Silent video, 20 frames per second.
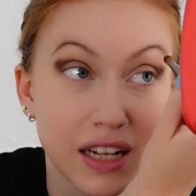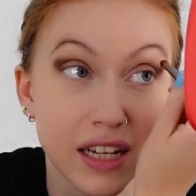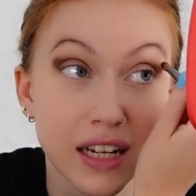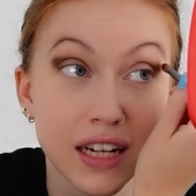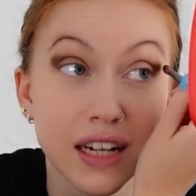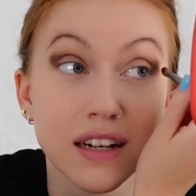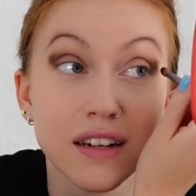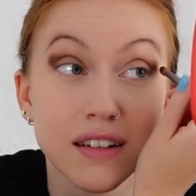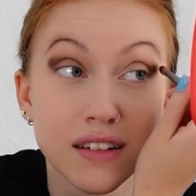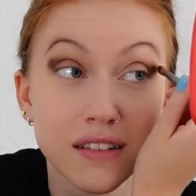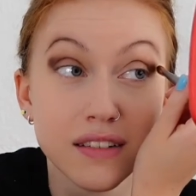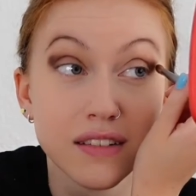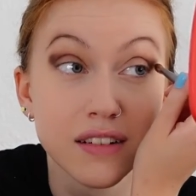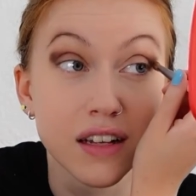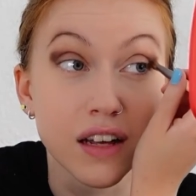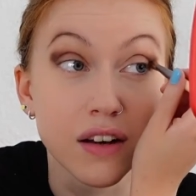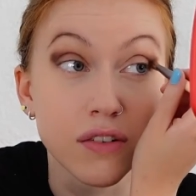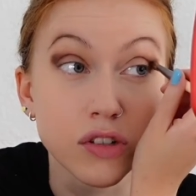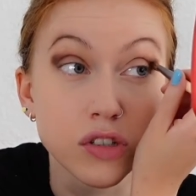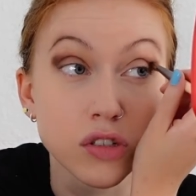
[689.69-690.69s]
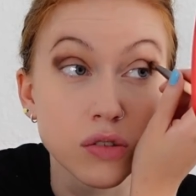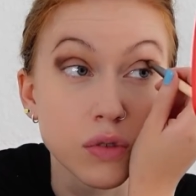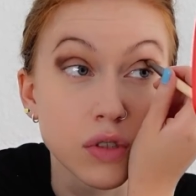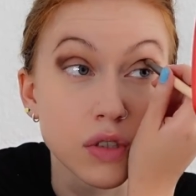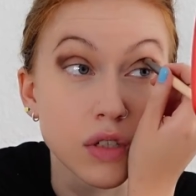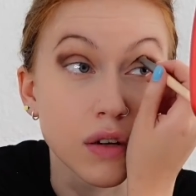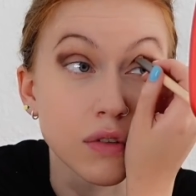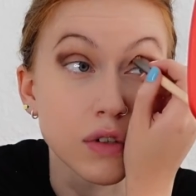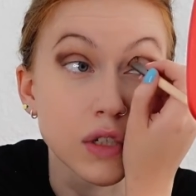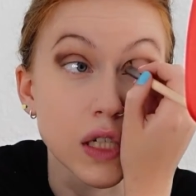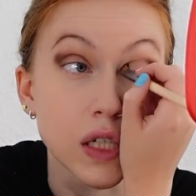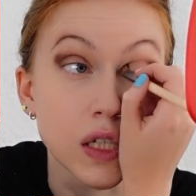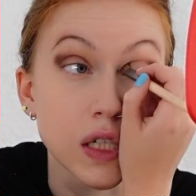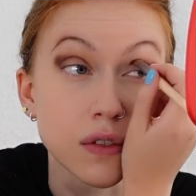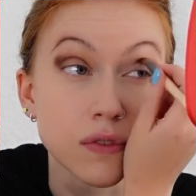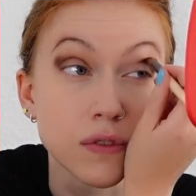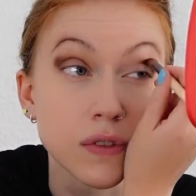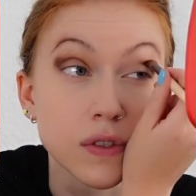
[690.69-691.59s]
it in. That was the word I was looking